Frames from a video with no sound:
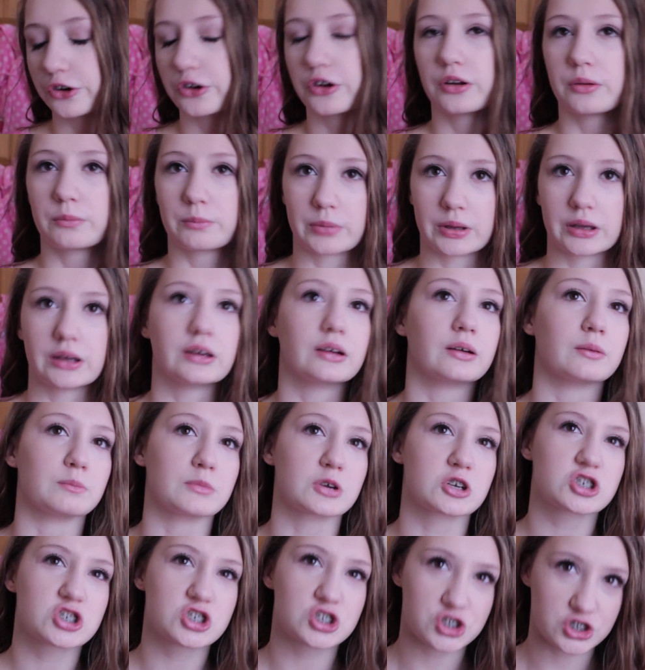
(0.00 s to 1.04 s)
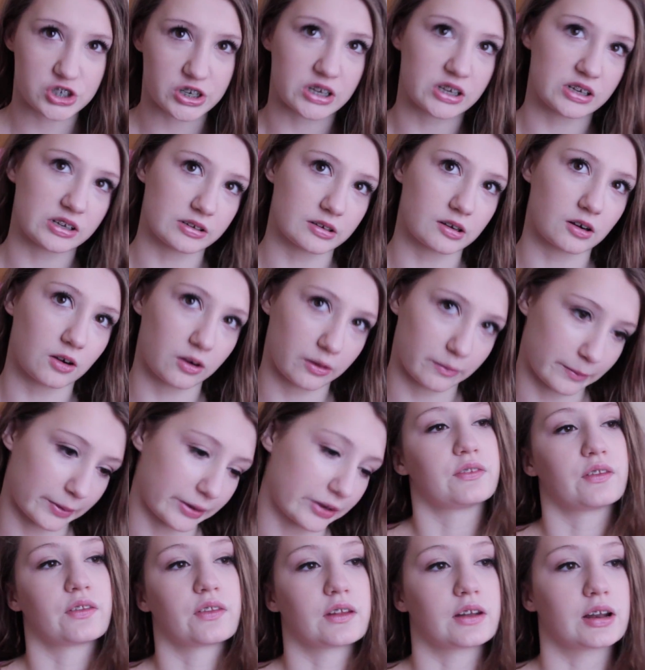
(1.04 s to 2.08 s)
gonna be a machine,
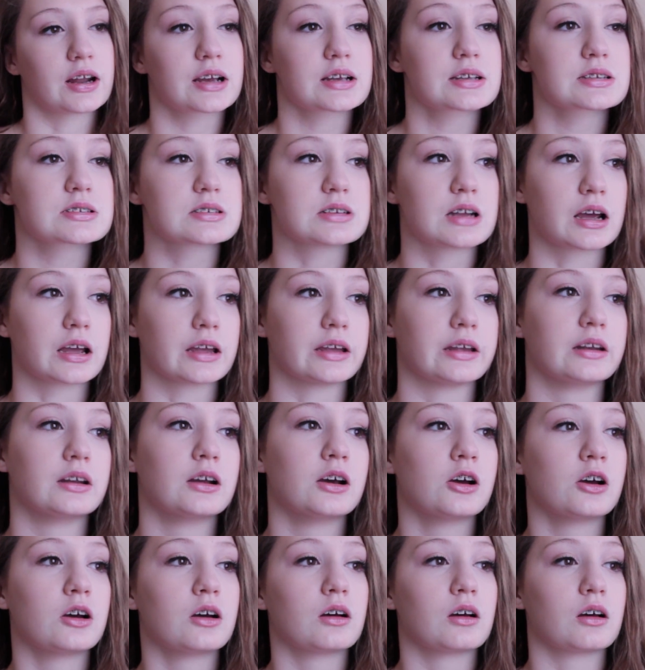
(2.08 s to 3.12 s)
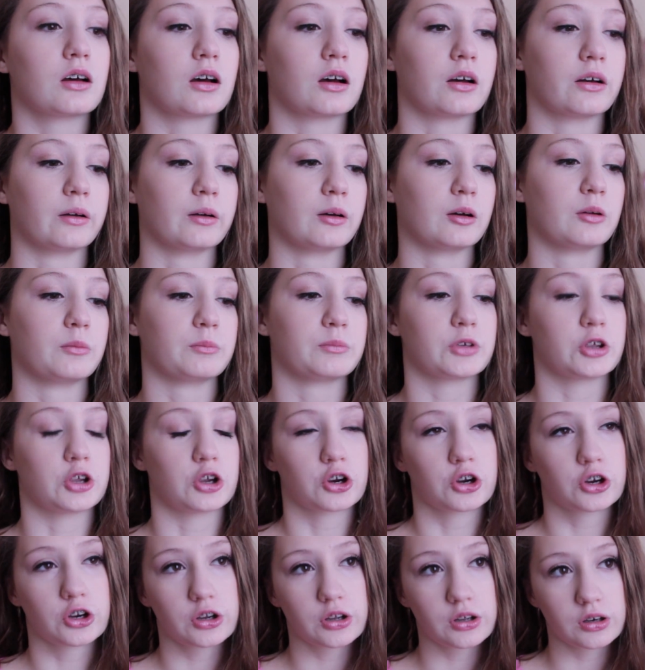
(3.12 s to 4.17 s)
Aubrey. And then the next night,
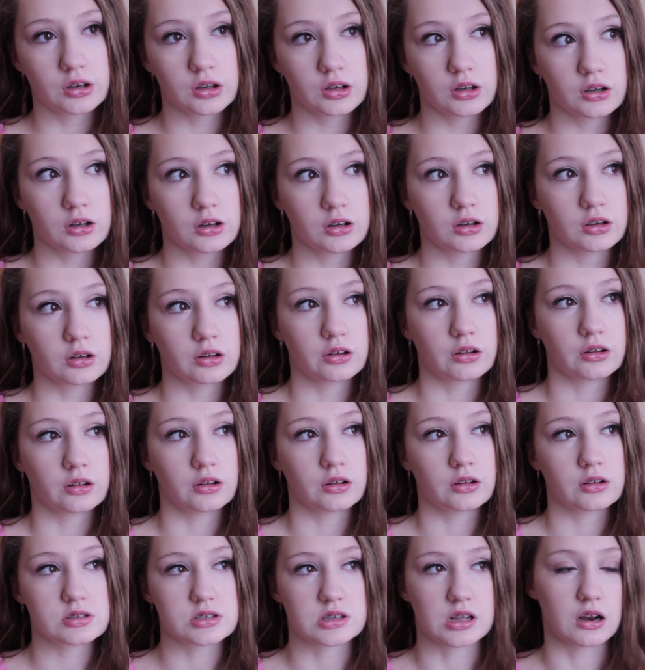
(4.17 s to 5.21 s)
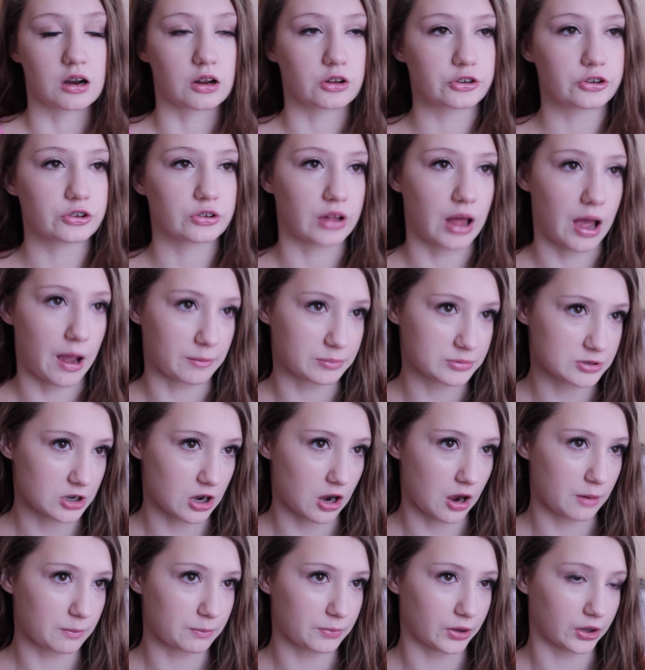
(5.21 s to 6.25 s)
you're gonna sit on your
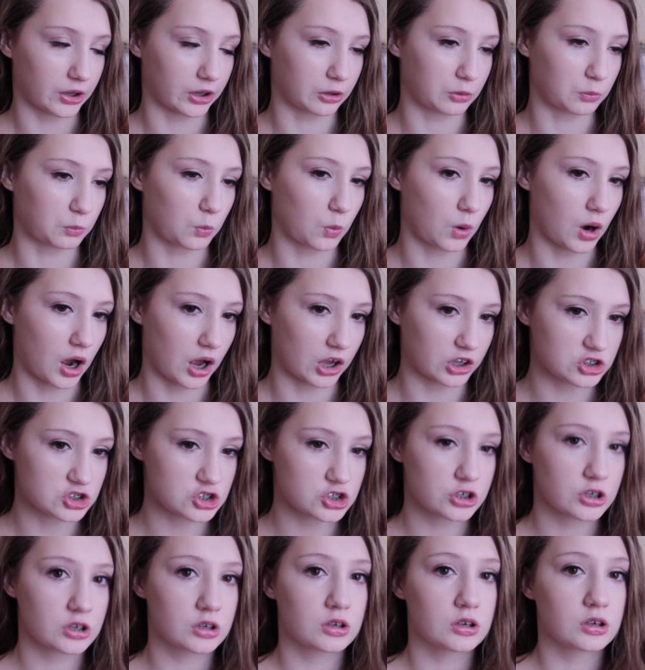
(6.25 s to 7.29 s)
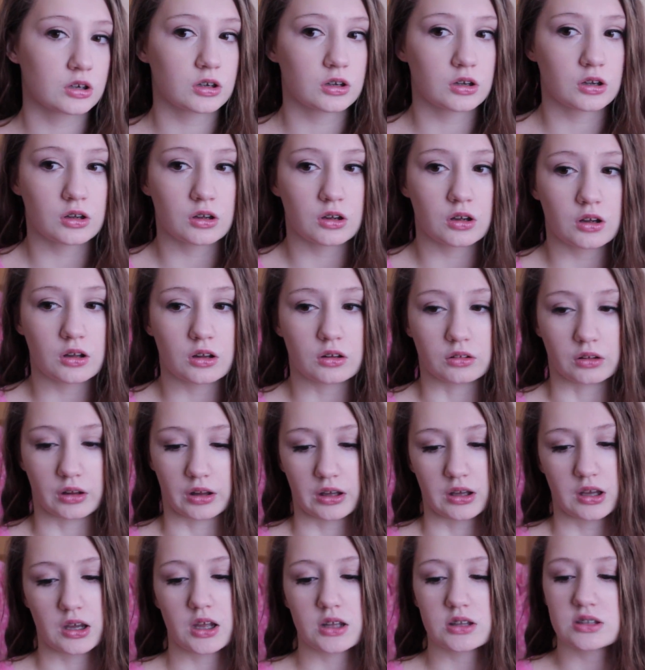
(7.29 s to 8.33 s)
laptop and watch
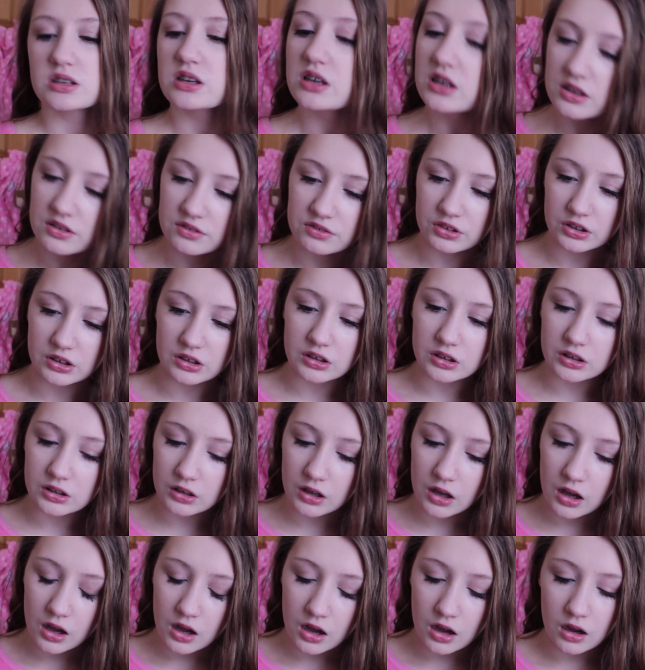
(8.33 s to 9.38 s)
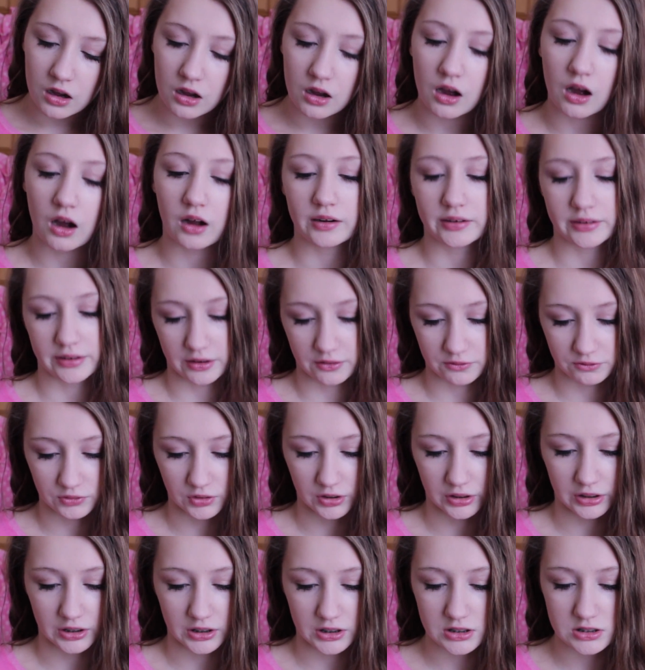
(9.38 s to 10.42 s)
like TV on
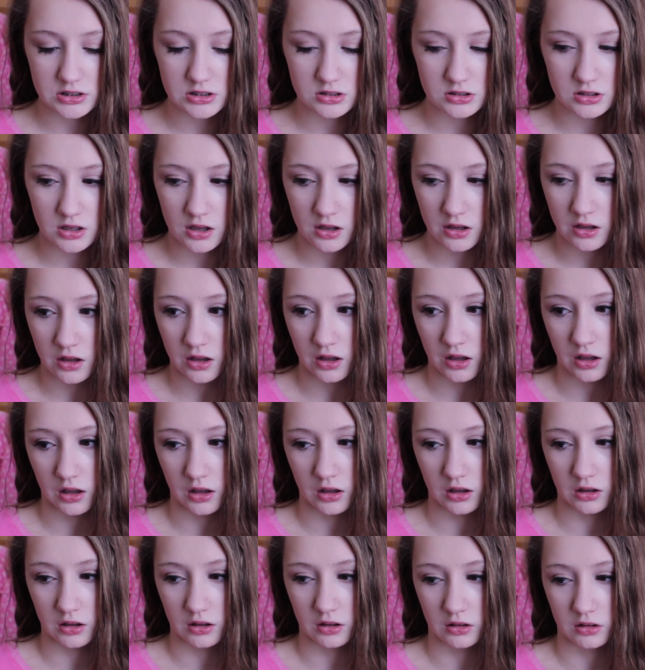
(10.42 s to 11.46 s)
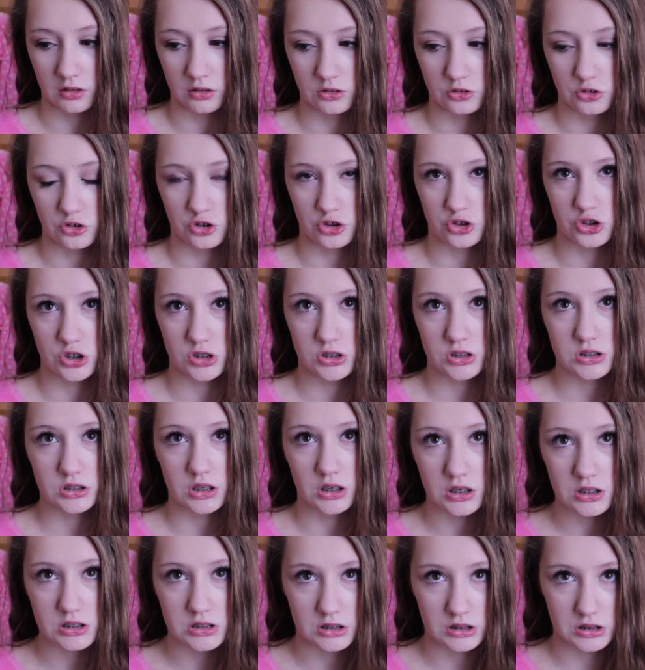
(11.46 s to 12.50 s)
Netflix, and you're just
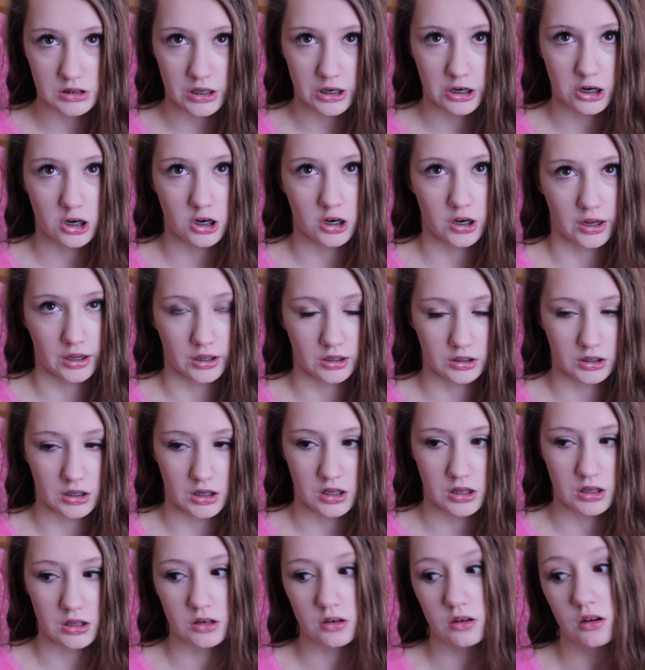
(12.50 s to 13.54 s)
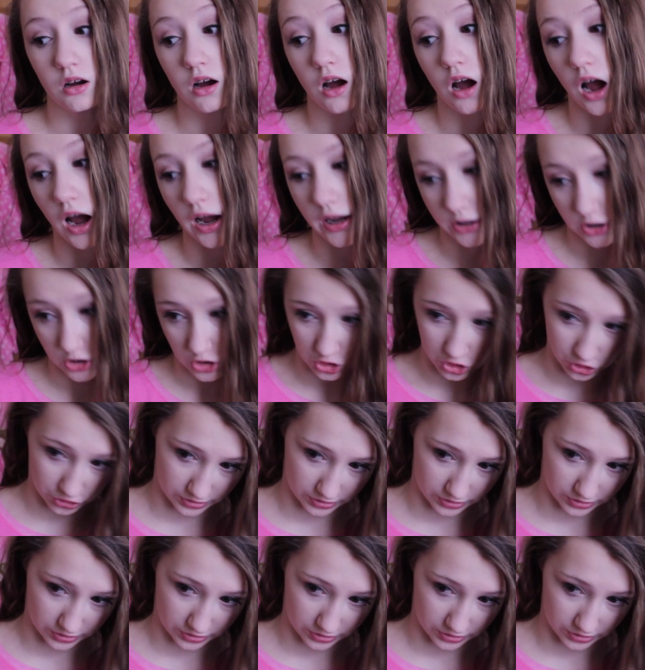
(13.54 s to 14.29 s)
gonna sit there and eat ice